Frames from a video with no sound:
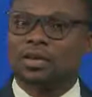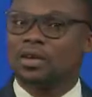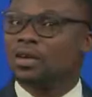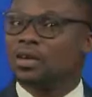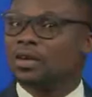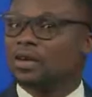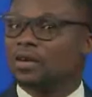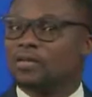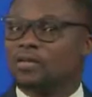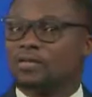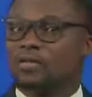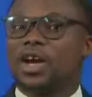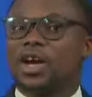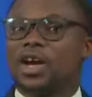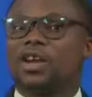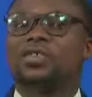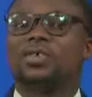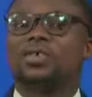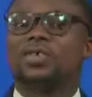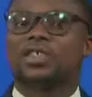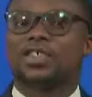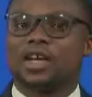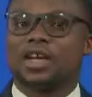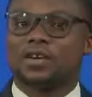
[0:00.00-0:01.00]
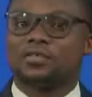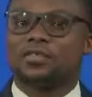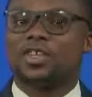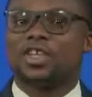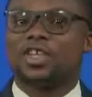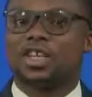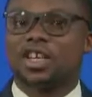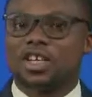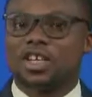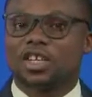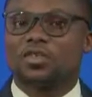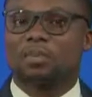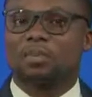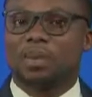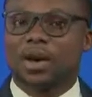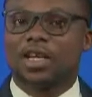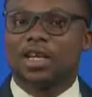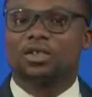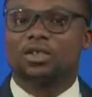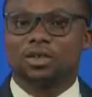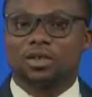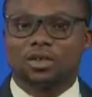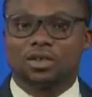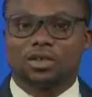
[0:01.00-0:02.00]
Federal safety
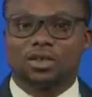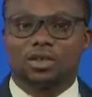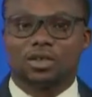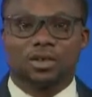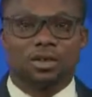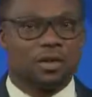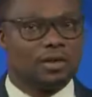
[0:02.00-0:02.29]
inspectors